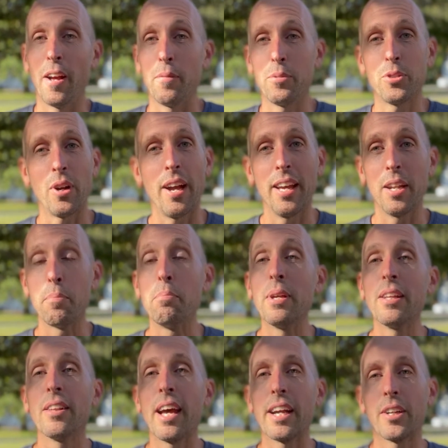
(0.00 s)
trying to
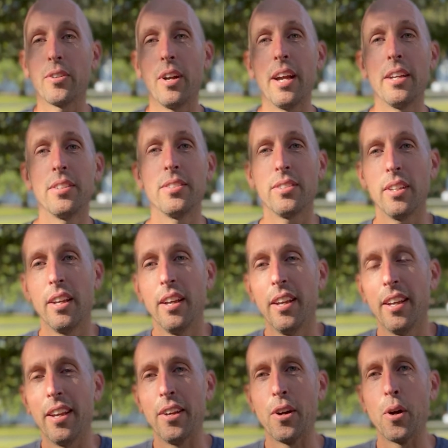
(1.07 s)
be like Christ
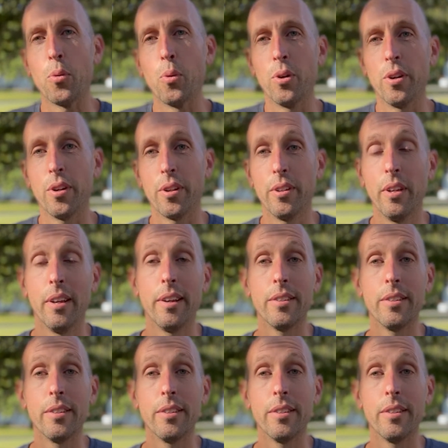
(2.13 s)
in our world.